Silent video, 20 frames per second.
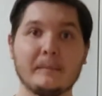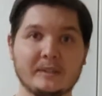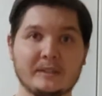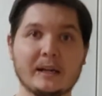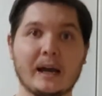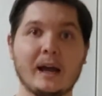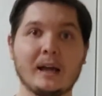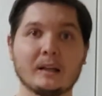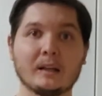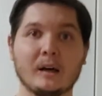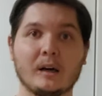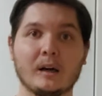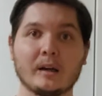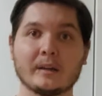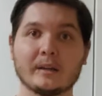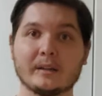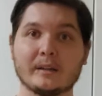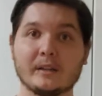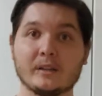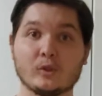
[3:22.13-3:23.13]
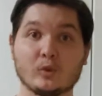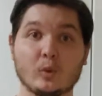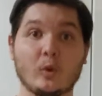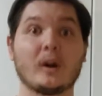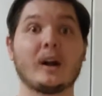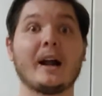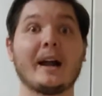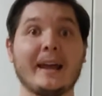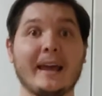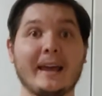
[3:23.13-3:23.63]
dialogue is
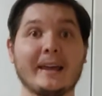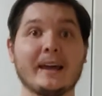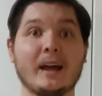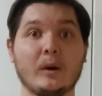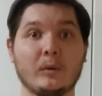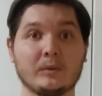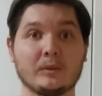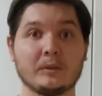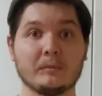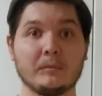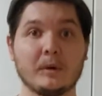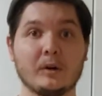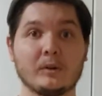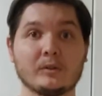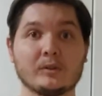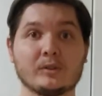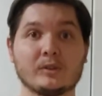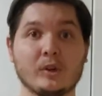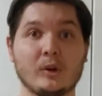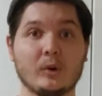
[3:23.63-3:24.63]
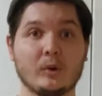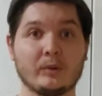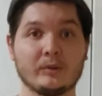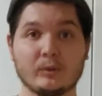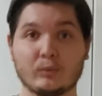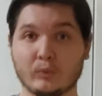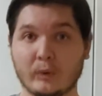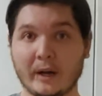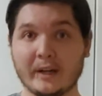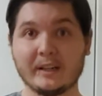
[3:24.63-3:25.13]
where I hang out with the most, so the
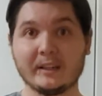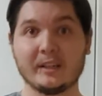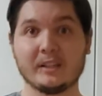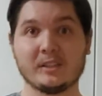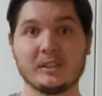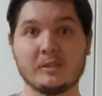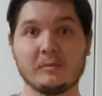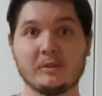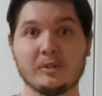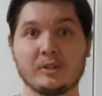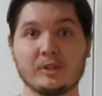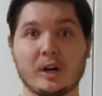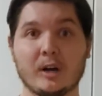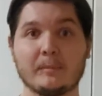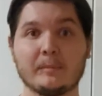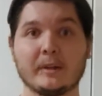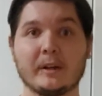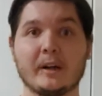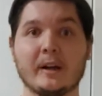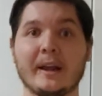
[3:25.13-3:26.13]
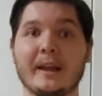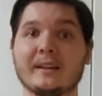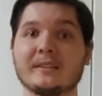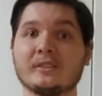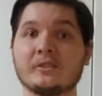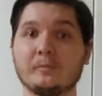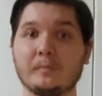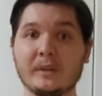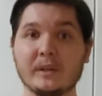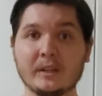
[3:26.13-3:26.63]
writing needs to be sharp there. And
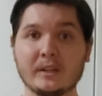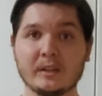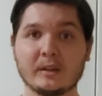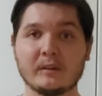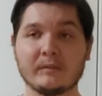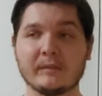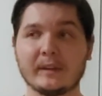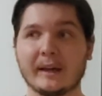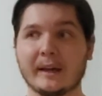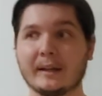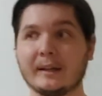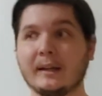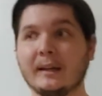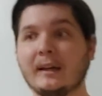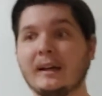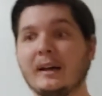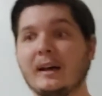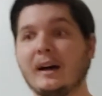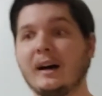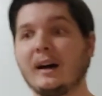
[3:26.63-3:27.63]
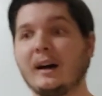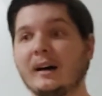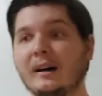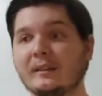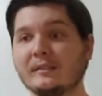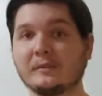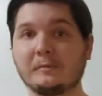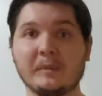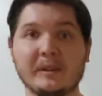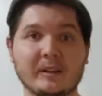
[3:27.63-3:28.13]
speaking of that,
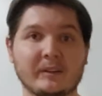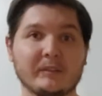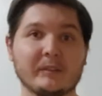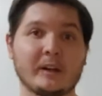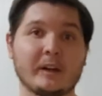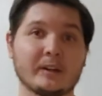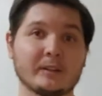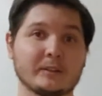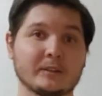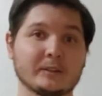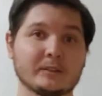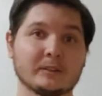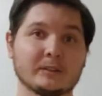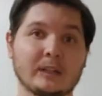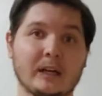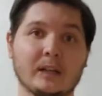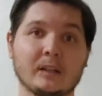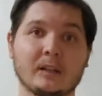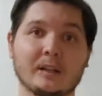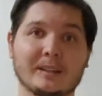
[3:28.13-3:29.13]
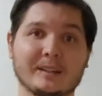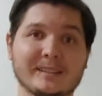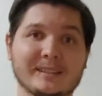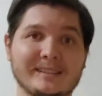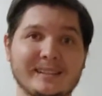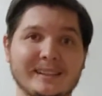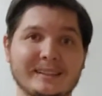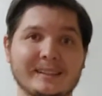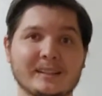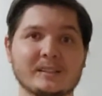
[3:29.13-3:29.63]
speaking of character dialogue and
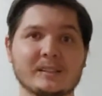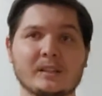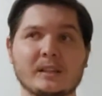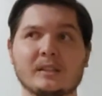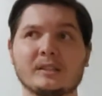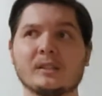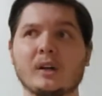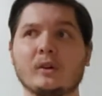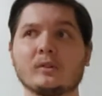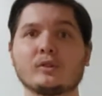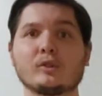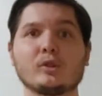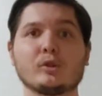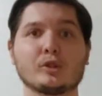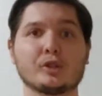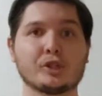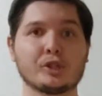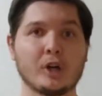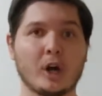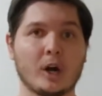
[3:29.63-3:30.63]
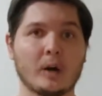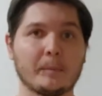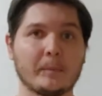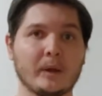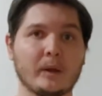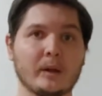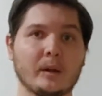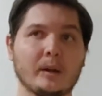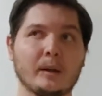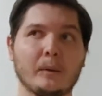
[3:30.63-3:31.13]
distinctness, it's also sharp.
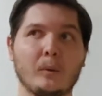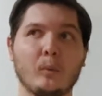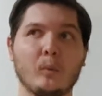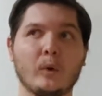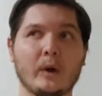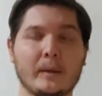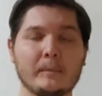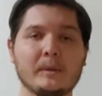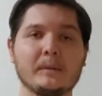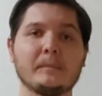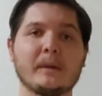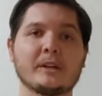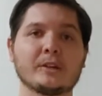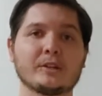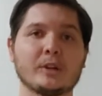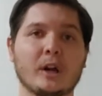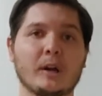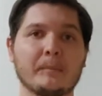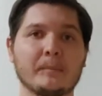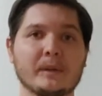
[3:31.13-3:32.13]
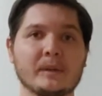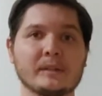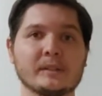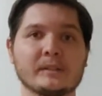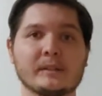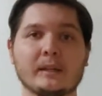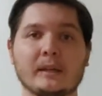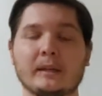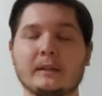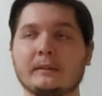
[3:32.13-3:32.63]
And what I mean by sharp
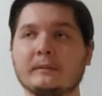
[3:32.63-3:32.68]
is